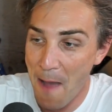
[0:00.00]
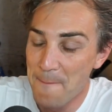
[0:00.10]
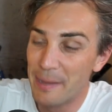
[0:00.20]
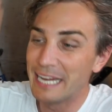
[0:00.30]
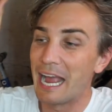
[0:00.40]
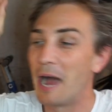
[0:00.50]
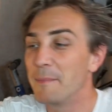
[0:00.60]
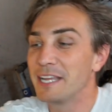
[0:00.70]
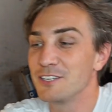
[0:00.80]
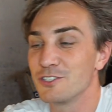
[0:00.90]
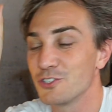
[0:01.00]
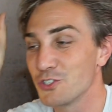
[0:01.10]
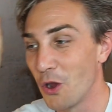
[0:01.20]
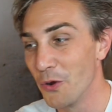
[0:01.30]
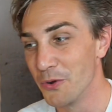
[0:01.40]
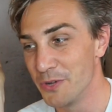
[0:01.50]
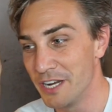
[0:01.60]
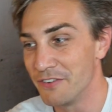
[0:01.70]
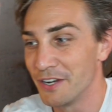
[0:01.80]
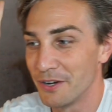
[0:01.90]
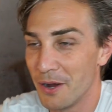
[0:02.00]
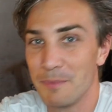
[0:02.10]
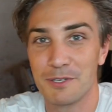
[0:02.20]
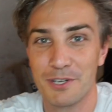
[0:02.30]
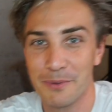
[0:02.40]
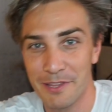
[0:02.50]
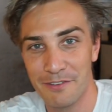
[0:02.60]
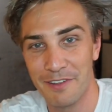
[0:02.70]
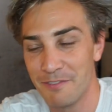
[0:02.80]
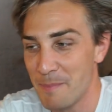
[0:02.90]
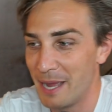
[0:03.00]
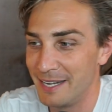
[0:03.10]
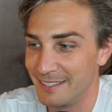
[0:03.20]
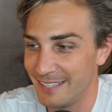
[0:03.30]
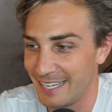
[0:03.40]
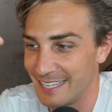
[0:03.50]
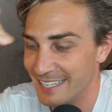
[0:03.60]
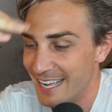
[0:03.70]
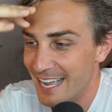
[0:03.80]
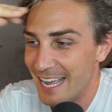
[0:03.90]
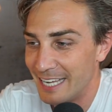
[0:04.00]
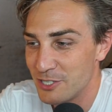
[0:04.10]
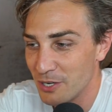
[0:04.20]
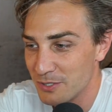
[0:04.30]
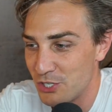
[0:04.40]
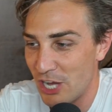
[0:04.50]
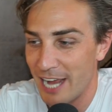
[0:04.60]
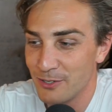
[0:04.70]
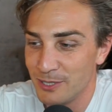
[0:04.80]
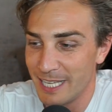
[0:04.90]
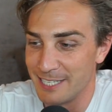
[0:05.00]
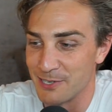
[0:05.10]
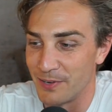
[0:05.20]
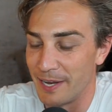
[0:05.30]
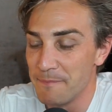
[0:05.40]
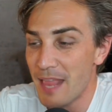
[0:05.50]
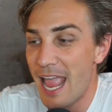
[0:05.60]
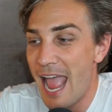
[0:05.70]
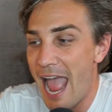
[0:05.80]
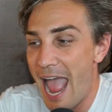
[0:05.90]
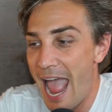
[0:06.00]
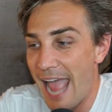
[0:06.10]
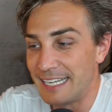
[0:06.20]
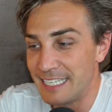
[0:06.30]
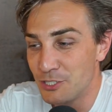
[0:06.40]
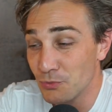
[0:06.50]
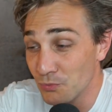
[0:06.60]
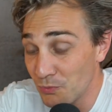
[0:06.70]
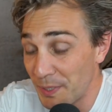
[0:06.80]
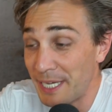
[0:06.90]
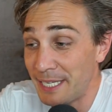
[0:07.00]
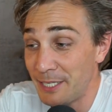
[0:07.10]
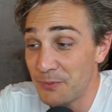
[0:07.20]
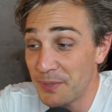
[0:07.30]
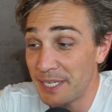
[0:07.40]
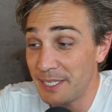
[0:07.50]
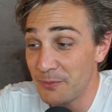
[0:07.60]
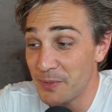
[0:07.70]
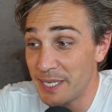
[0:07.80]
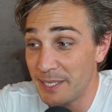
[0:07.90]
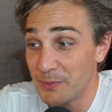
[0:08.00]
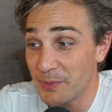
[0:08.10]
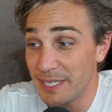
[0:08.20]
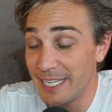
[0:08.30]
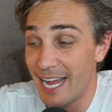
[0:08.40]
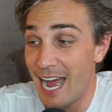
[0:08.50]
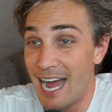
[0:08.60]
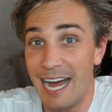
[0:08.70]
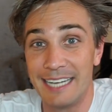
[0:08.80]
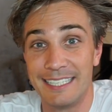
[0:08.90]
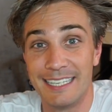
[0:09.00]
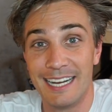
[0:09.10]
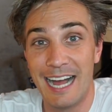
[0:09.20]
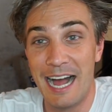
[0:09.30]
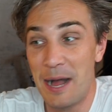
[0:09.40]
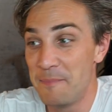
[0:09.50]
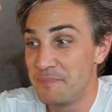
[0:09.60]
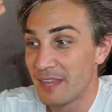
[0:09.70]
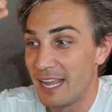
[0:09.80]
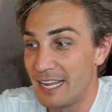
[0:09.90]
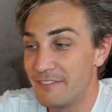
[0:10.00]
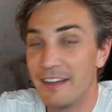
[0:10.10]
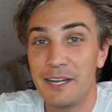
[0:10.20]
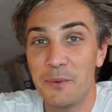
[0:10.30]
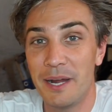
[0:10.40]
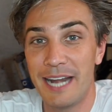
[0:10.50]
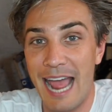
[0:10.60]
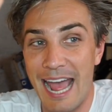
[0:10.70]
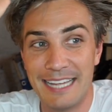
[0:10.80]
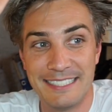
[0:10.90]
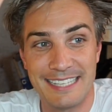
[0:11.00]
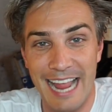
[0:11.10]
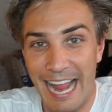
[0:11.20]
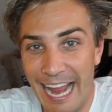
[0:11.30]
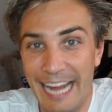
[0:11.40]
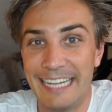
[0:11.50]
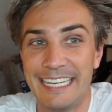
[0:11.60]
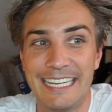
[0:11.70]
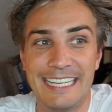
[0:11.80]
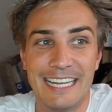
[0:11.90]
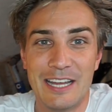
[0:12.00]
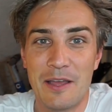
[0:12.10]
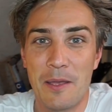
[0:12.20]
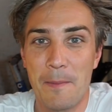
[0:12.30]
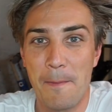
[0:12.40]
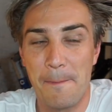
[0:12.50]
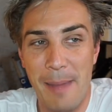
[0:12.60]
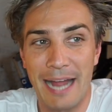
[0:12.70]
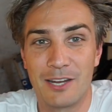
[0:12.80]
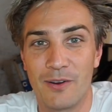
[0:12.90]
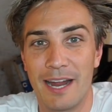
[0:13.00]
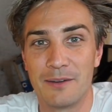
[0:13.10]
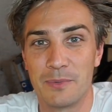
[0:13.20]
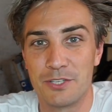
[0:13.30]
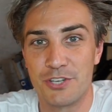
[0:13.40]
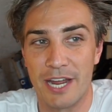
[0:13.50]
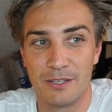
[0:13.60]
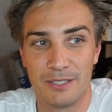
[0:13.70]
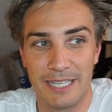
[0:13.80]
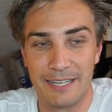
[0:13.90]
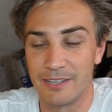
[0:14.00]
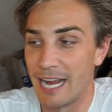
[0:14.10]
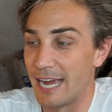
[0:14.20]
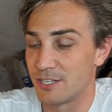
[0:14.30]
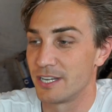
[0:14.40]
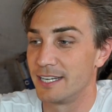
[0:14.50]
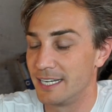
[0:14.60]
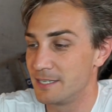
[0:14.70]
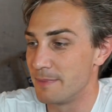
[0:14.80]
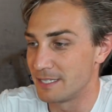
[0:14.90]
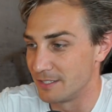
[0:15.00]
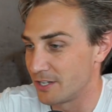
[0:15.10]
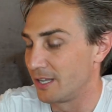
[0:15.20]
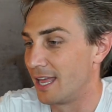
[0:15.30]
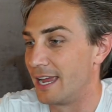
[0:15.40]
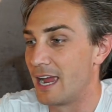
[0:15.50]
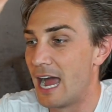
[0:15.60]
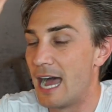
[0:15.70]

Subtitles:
becoming so difficult. I'm not sure whether you've ever made it's called channel lettering. and it's really, really, really, really hard. If anyone has any background with channel lettering, actually, I need to message Clay.